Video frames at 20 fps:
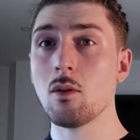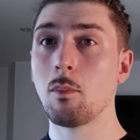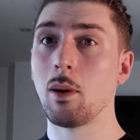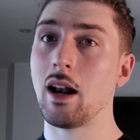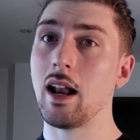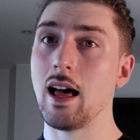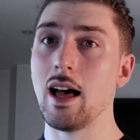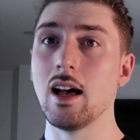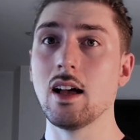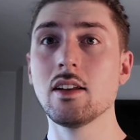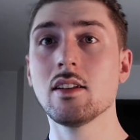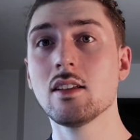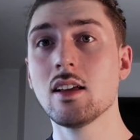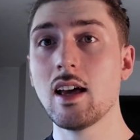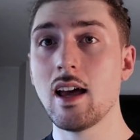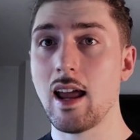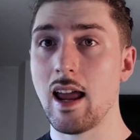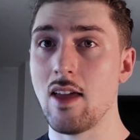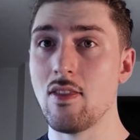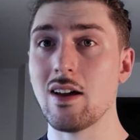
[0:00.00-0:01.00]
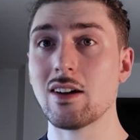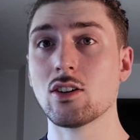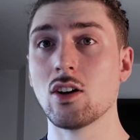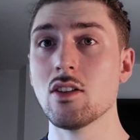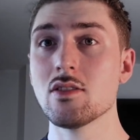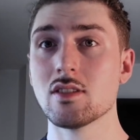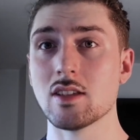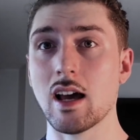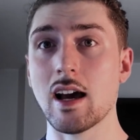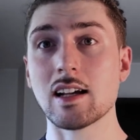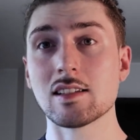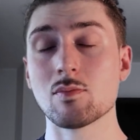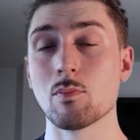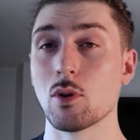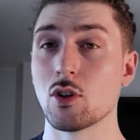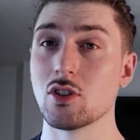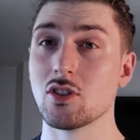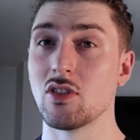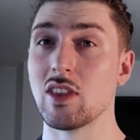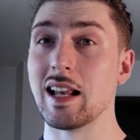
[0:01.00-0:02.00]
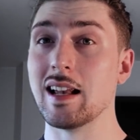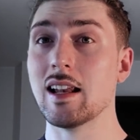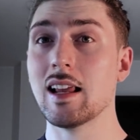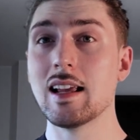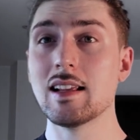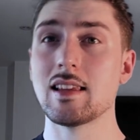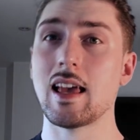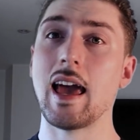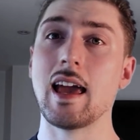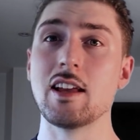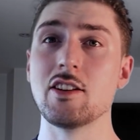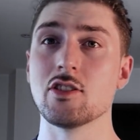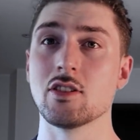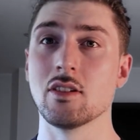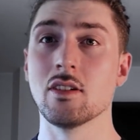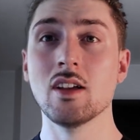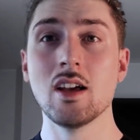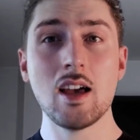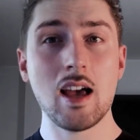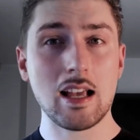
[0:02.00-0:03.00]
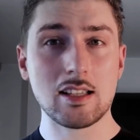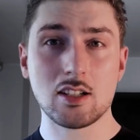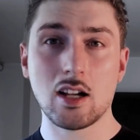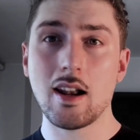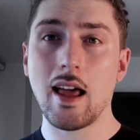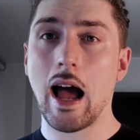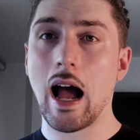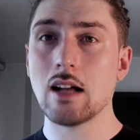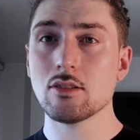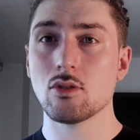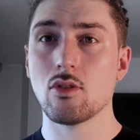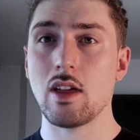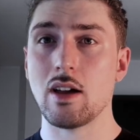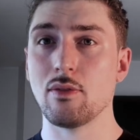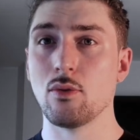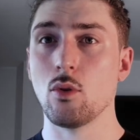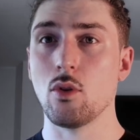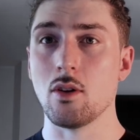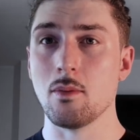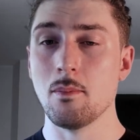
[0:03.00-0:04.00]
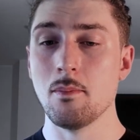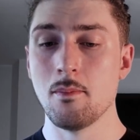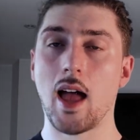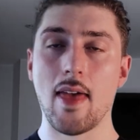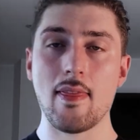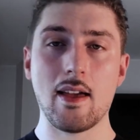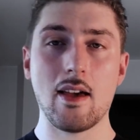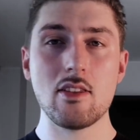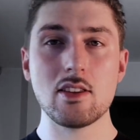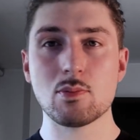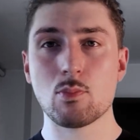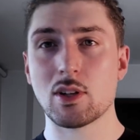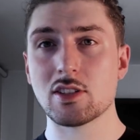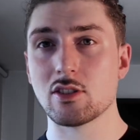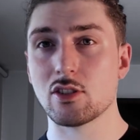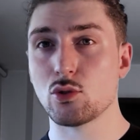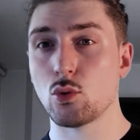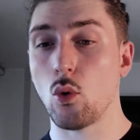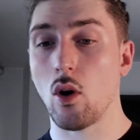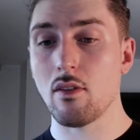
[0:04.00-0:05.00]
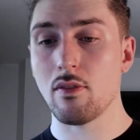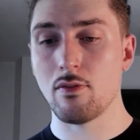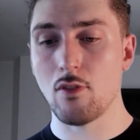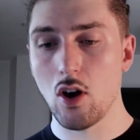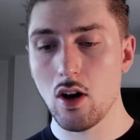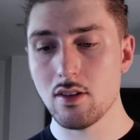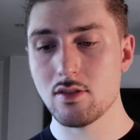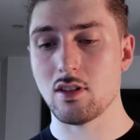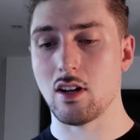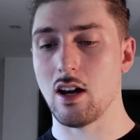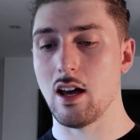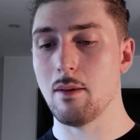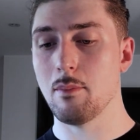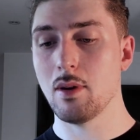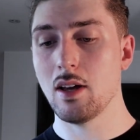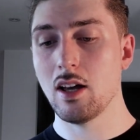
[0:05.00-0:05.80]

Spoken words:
plan in their context because the lead agent has kind of handled that for them. And now this brings us to our third type.